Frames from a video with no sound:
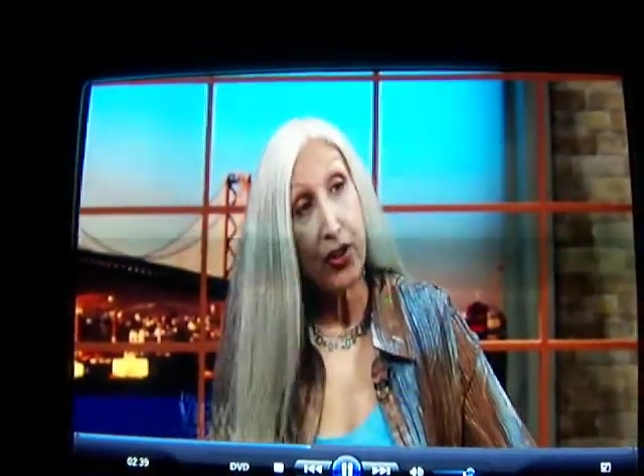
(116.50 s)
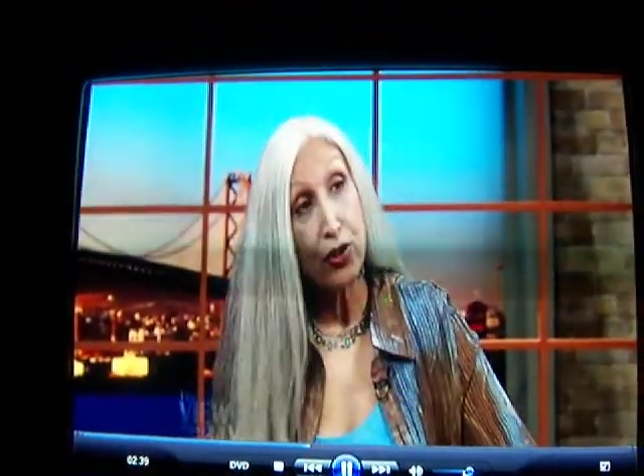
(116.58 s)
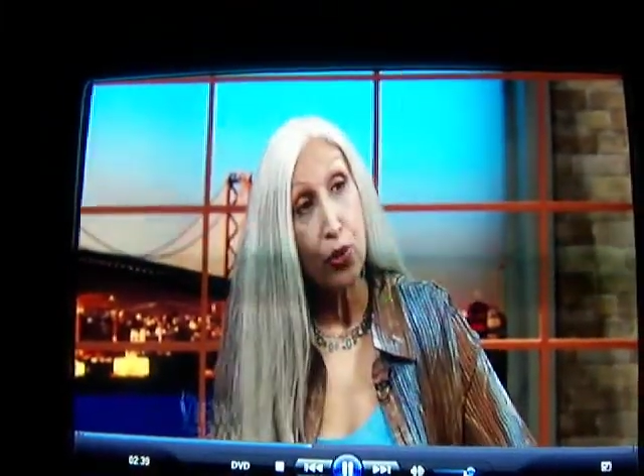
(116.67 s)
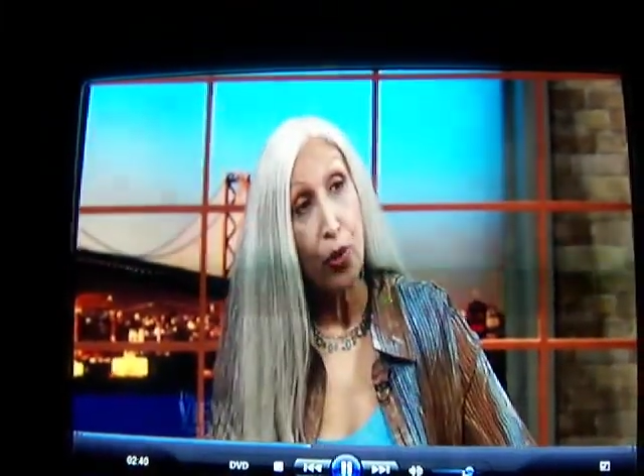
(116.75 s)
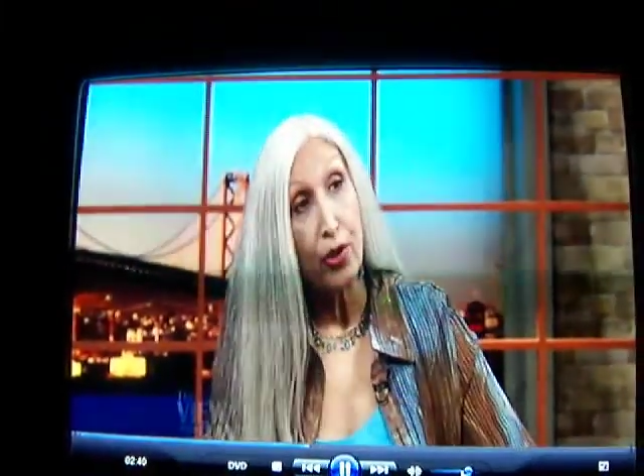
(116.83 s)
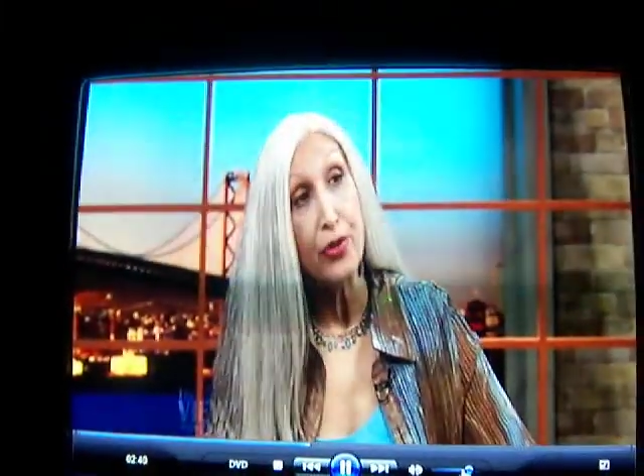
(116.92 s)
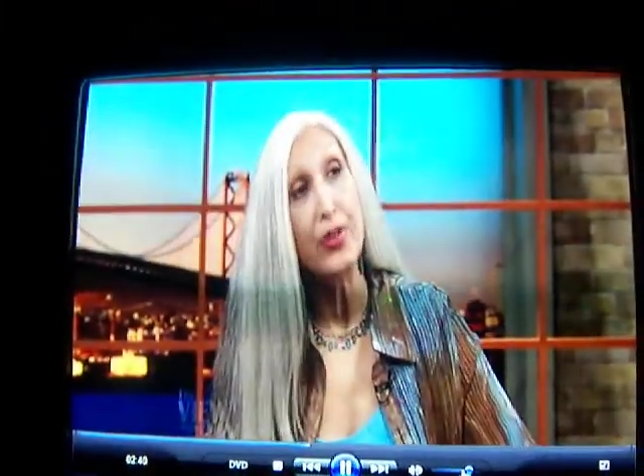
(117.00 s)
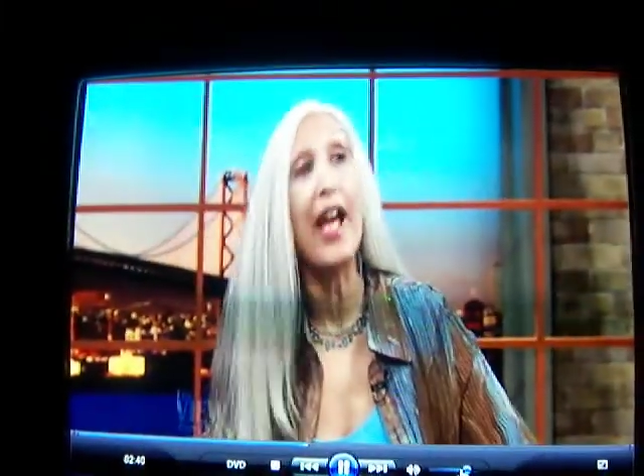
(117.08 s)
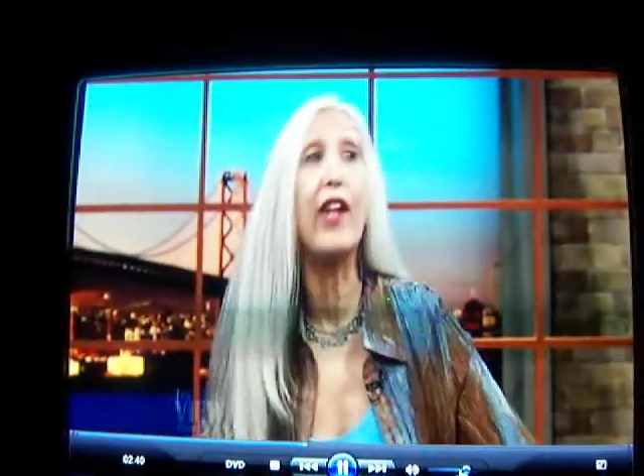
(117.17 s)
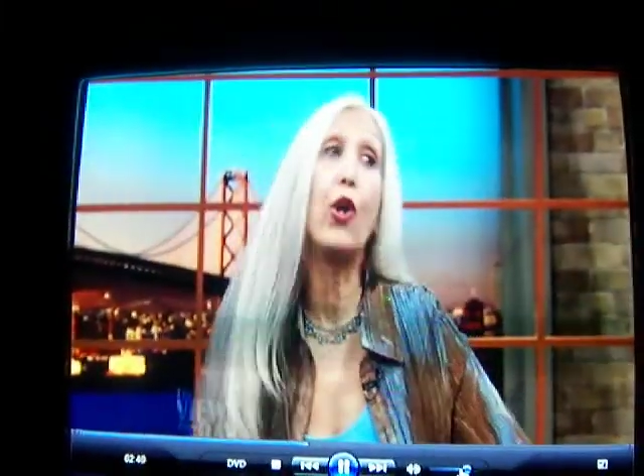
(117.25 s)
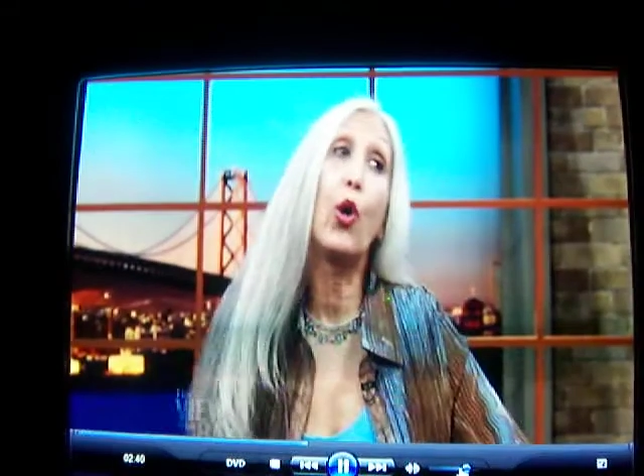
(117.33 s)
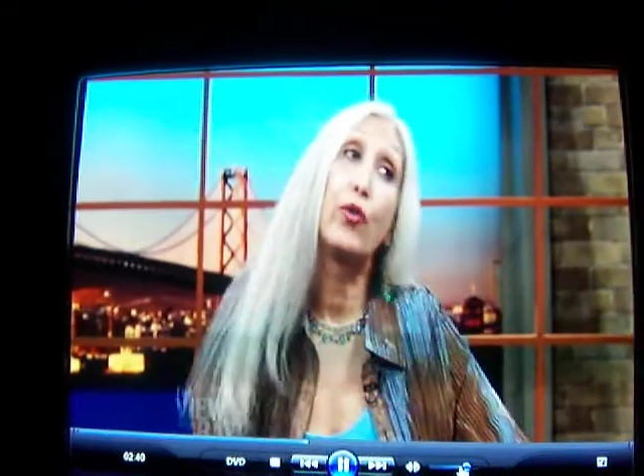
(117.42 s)
disorders
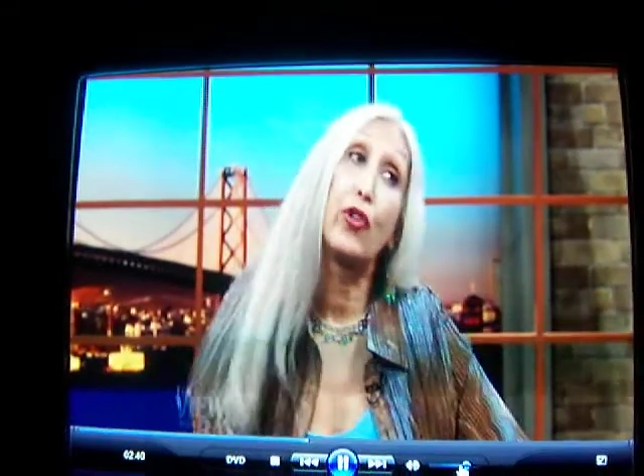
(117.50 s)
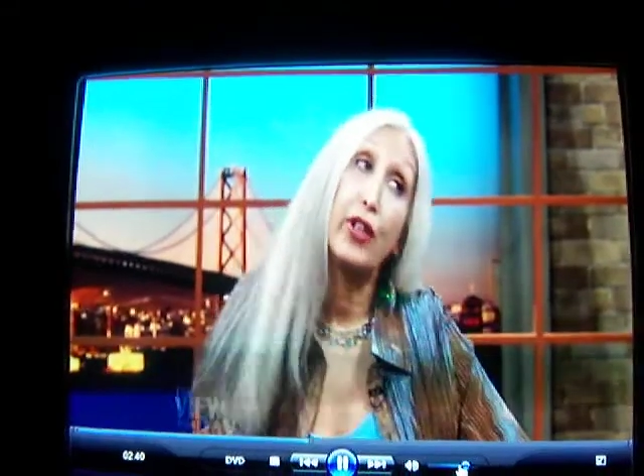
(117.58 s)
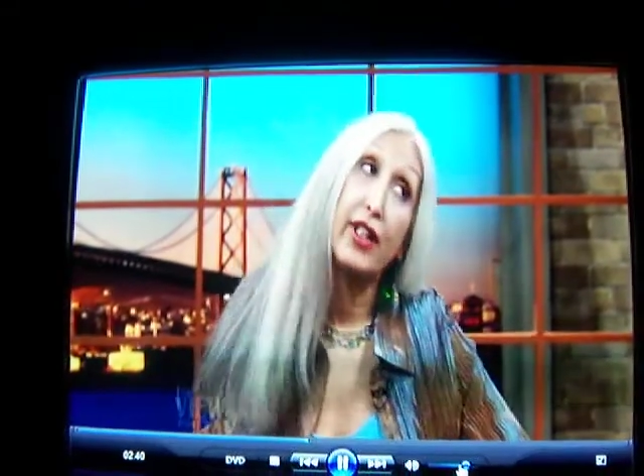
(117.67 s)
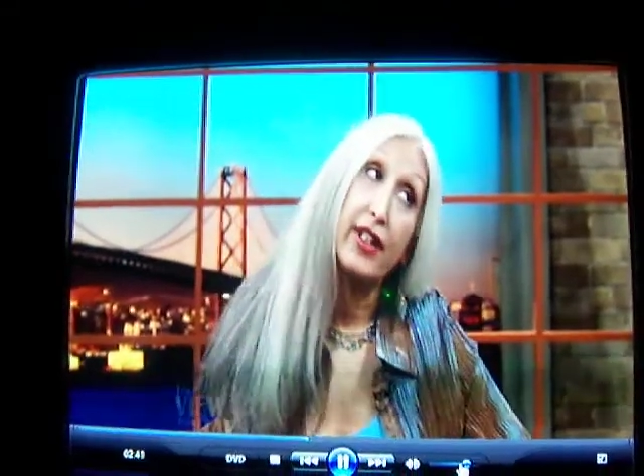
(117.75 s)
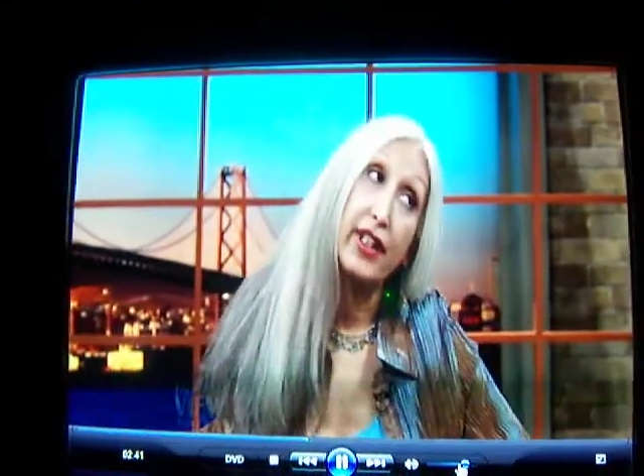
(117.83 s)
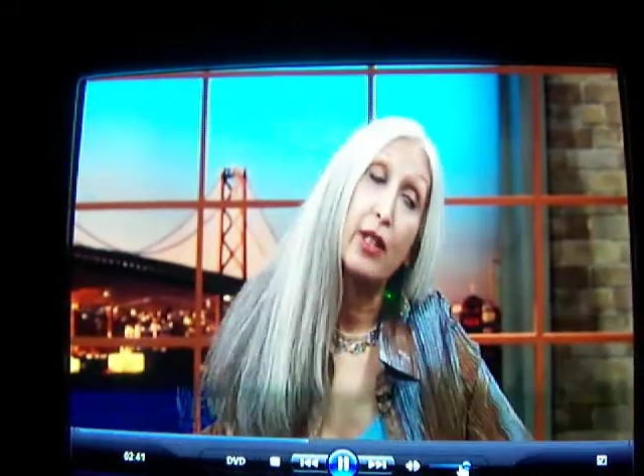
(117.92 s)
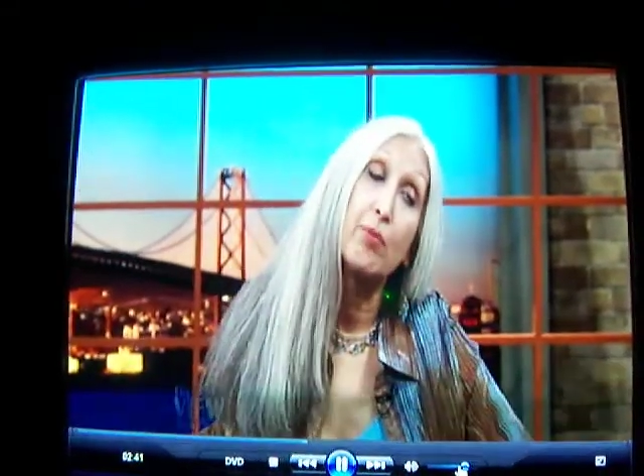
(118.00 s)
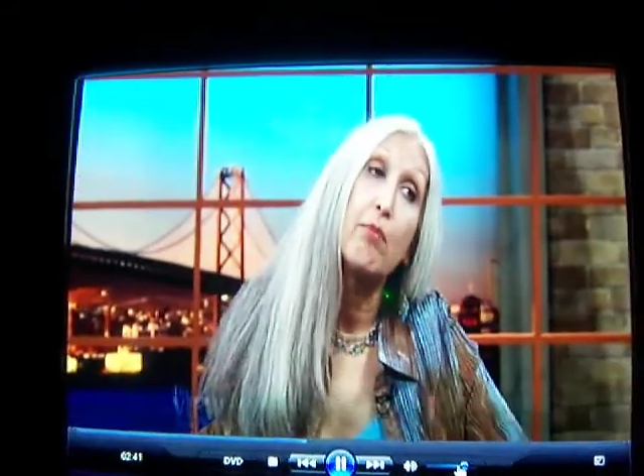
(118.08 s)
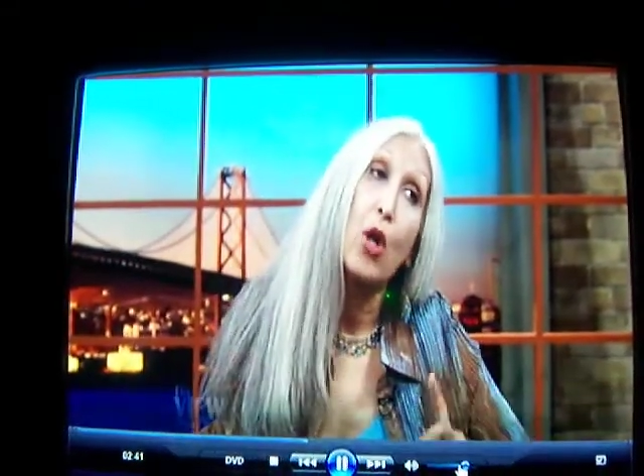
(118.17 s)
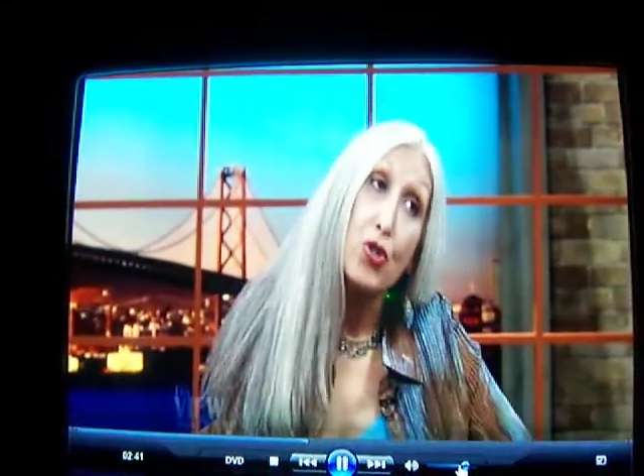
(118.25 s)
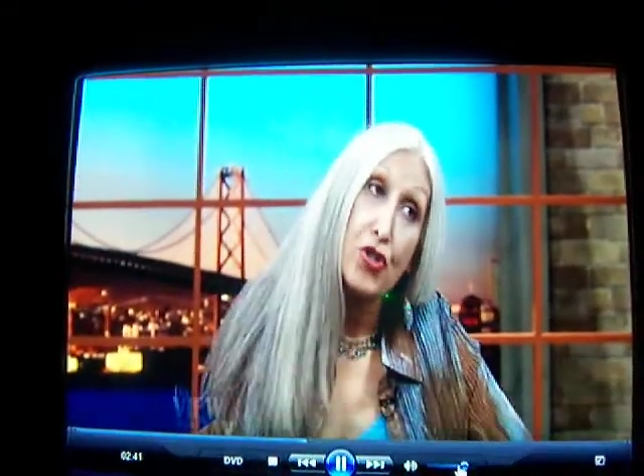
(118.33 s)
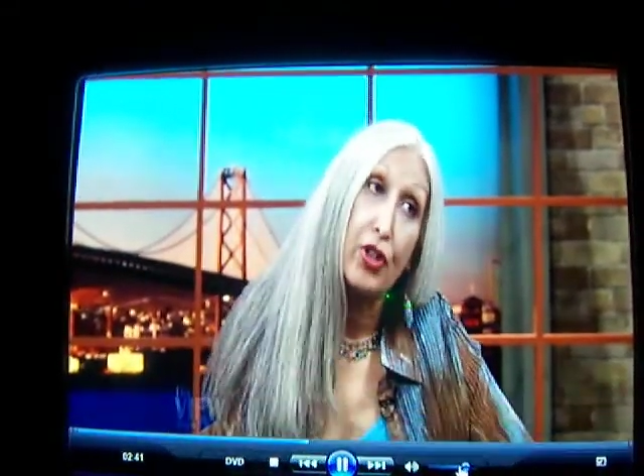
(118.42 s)
and overeating,
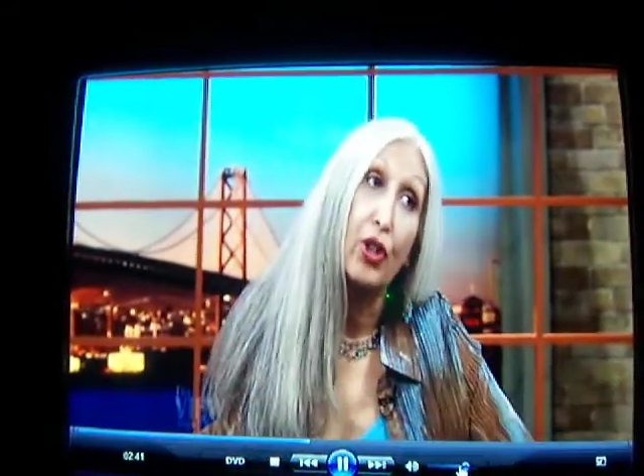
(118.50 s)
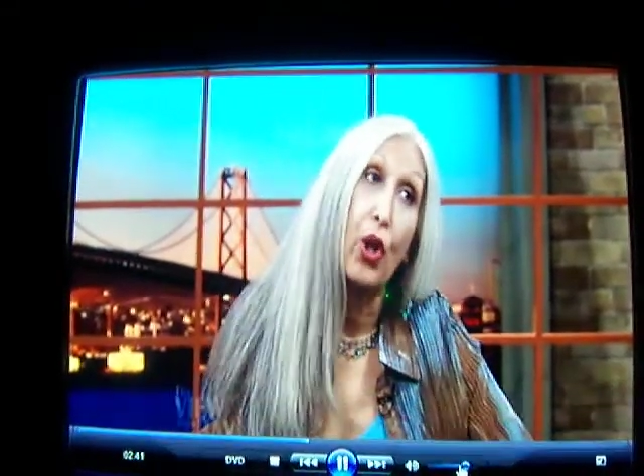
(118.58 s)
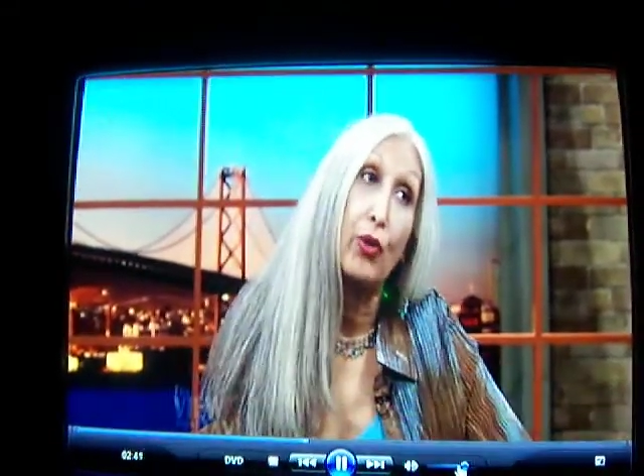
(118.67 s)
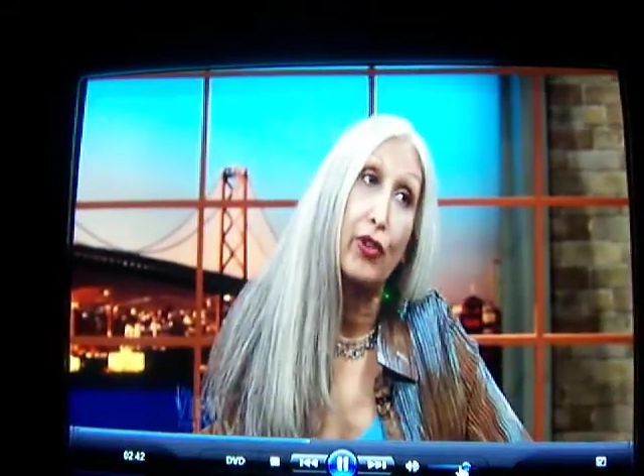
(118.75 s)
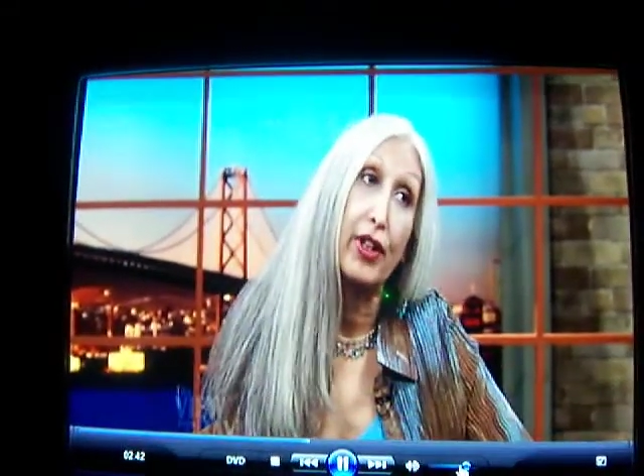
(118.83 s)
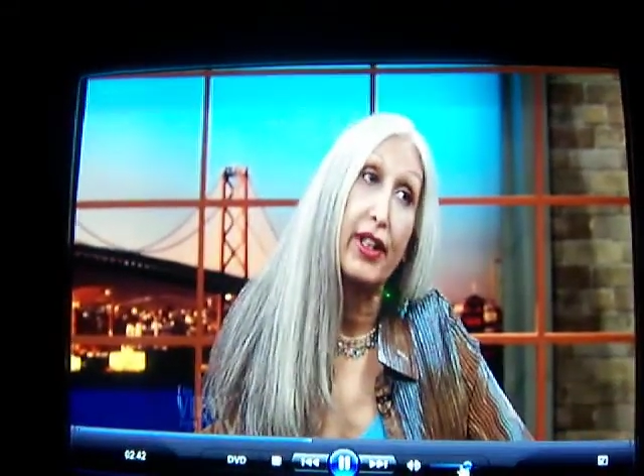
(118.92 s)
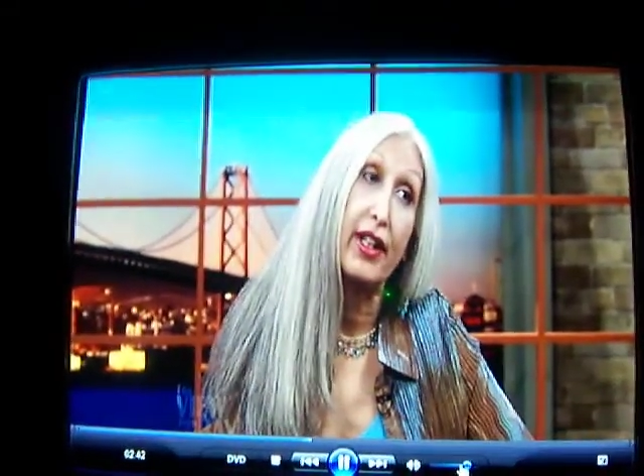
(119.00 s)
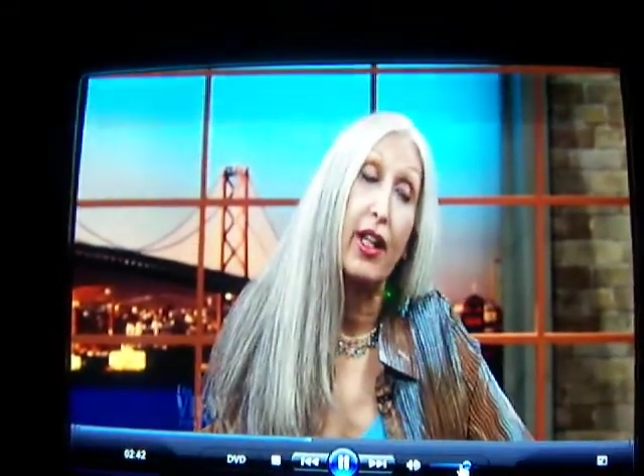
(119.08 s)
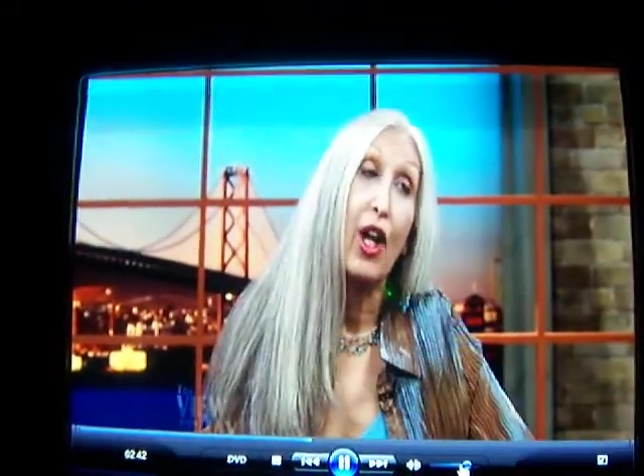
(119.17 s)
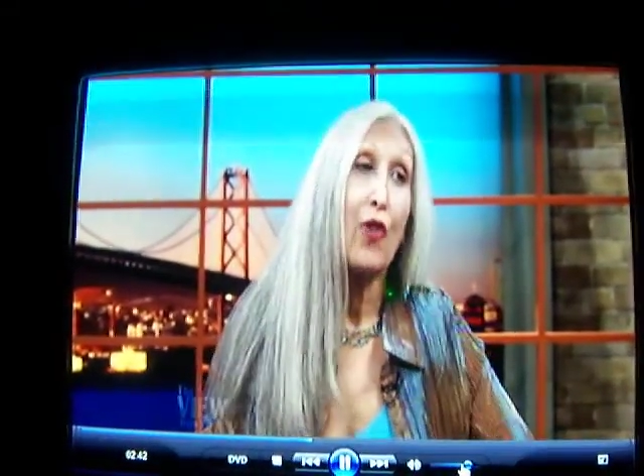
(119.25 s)
emotional overeating.